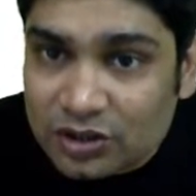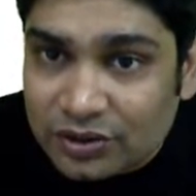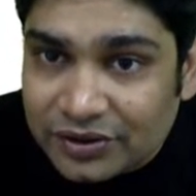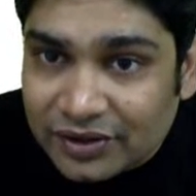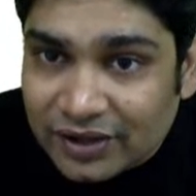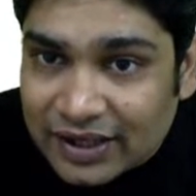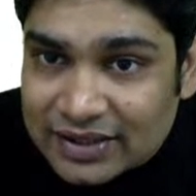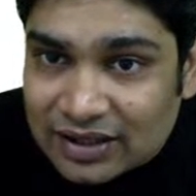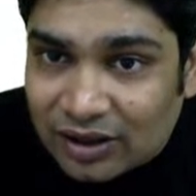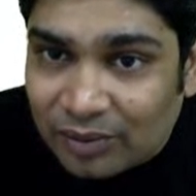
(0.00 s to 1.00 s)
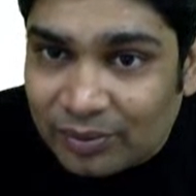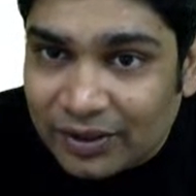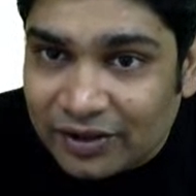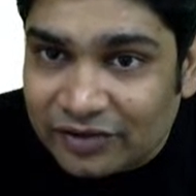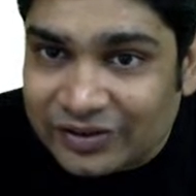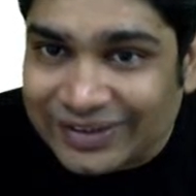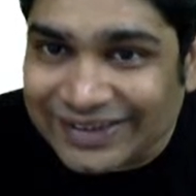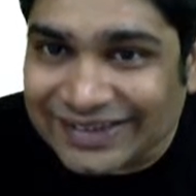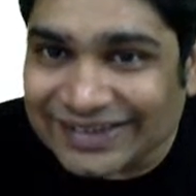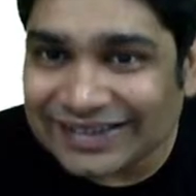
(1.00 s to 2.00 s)
So you realize a component of
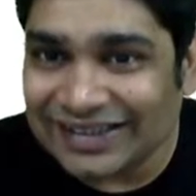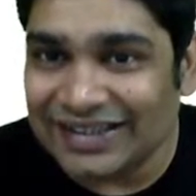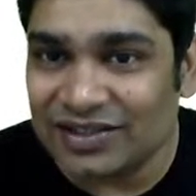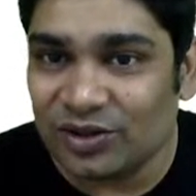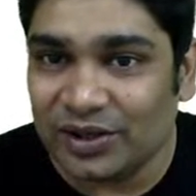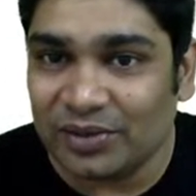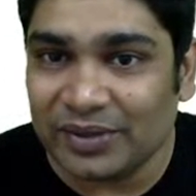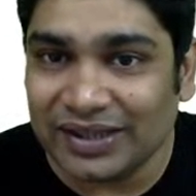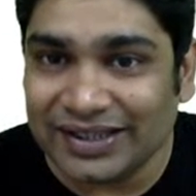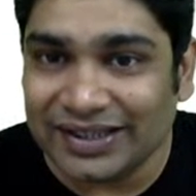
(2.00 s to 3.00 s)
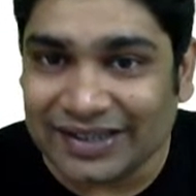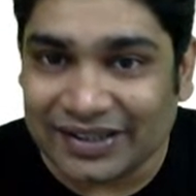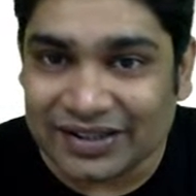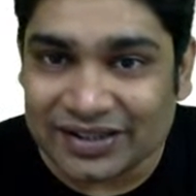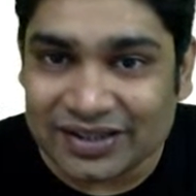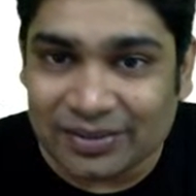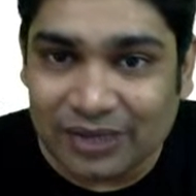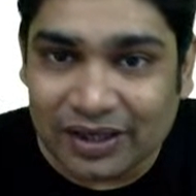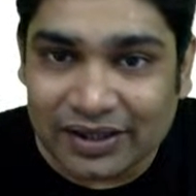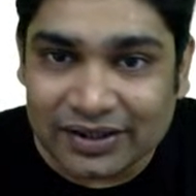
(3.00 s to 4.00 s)
this is going to be in this direction.
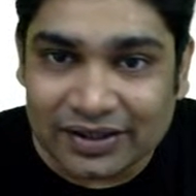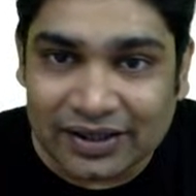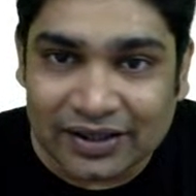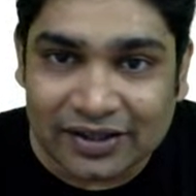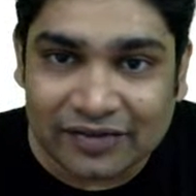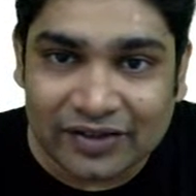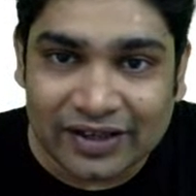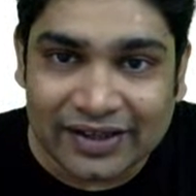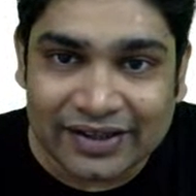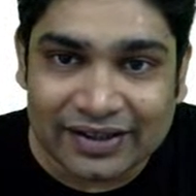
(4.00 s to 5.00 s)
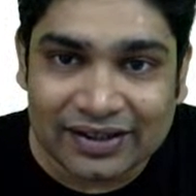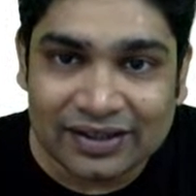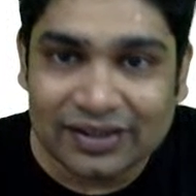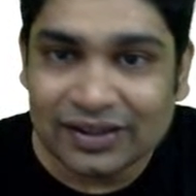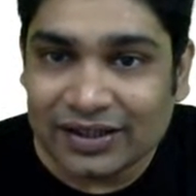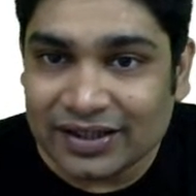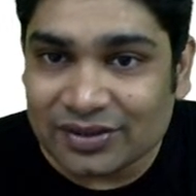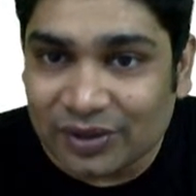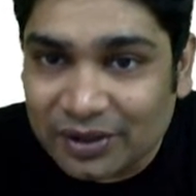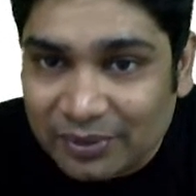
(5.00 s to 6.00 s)
Similarly, the electric field here is
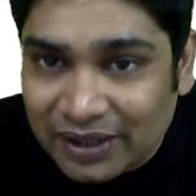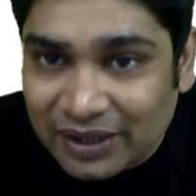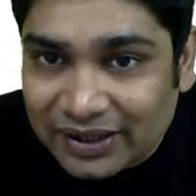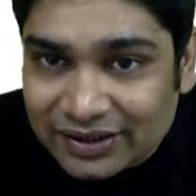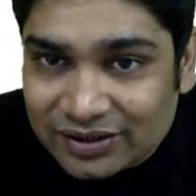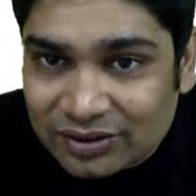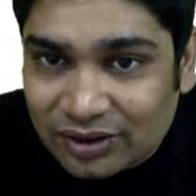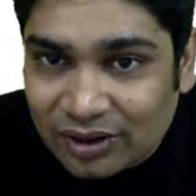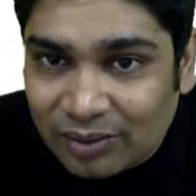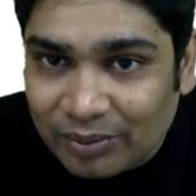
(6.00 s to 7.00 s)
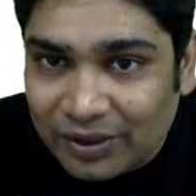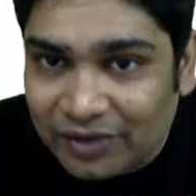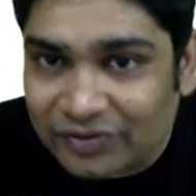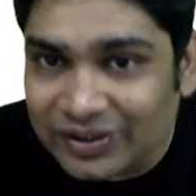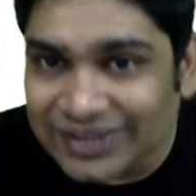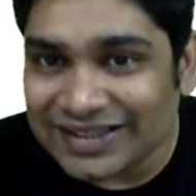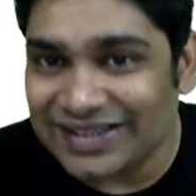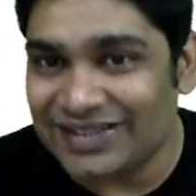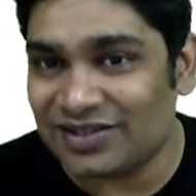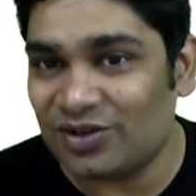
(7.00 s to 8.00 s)
going to be like this. So a component of this
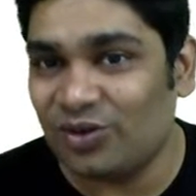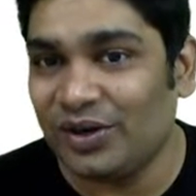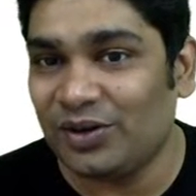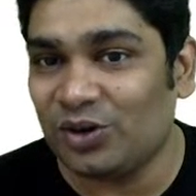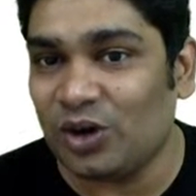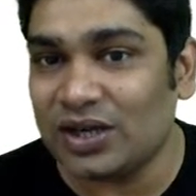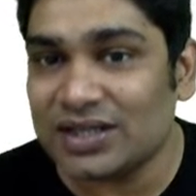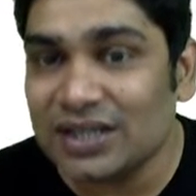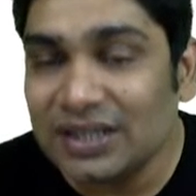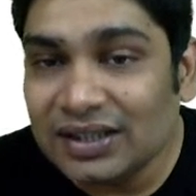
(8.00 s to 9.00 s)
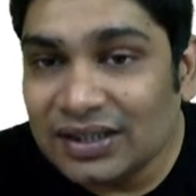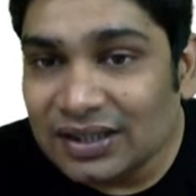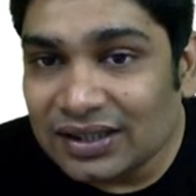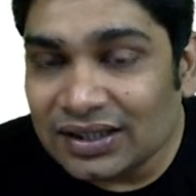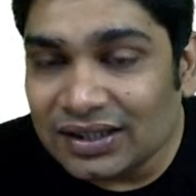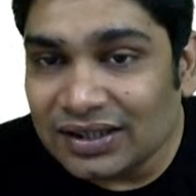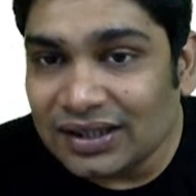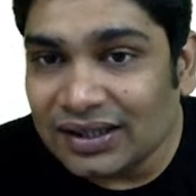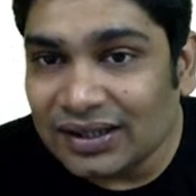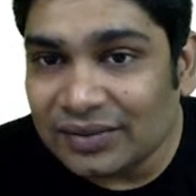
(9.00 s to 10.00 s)
is going to cause
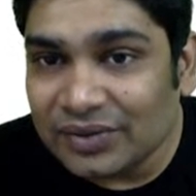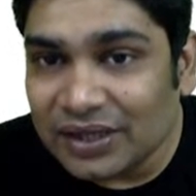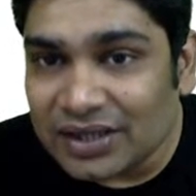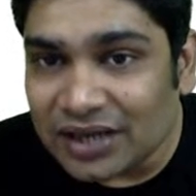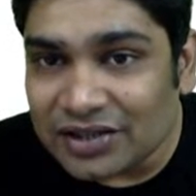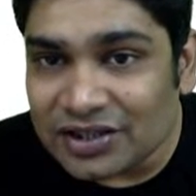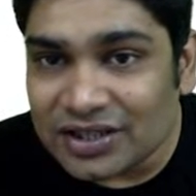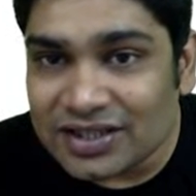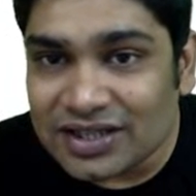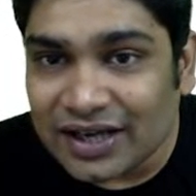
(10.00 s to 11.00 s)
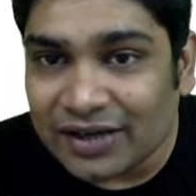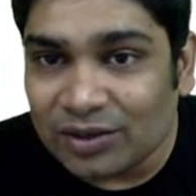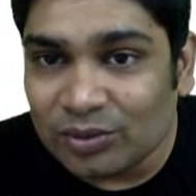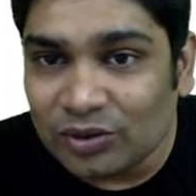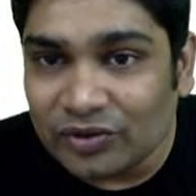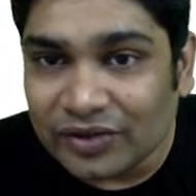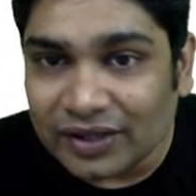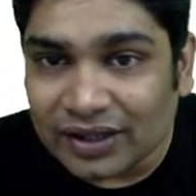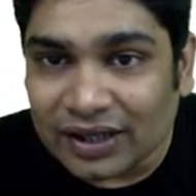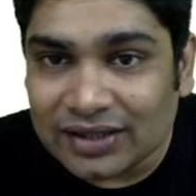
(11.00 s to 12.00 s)
the charges inside to move
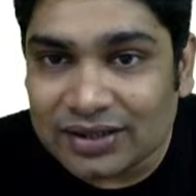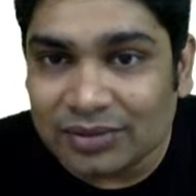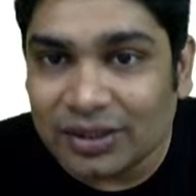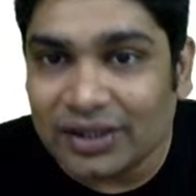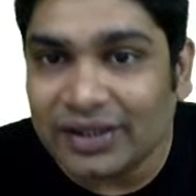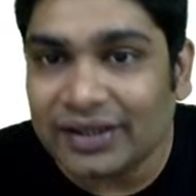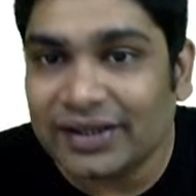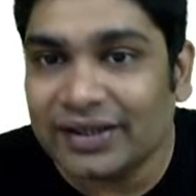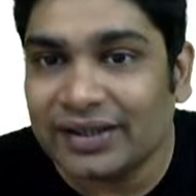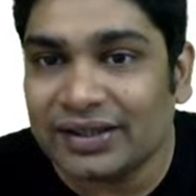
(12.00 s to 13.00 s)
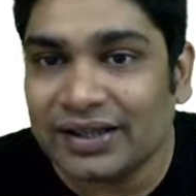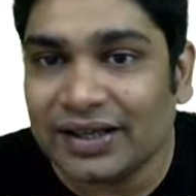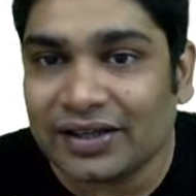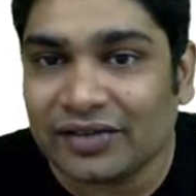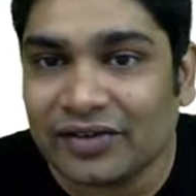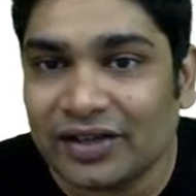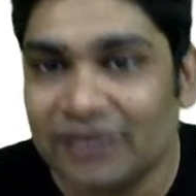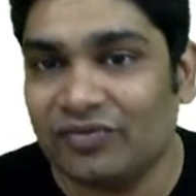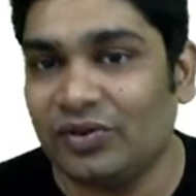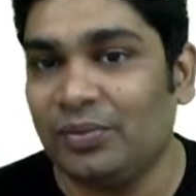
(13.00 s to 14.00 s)
here. And similarly, here the electric field
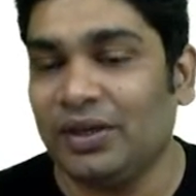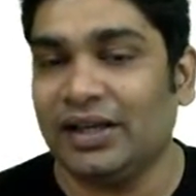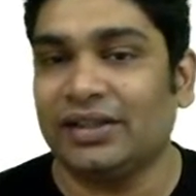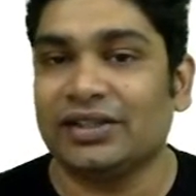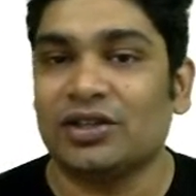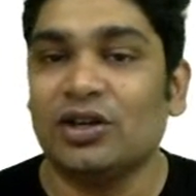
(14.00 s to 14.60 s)
will be like this.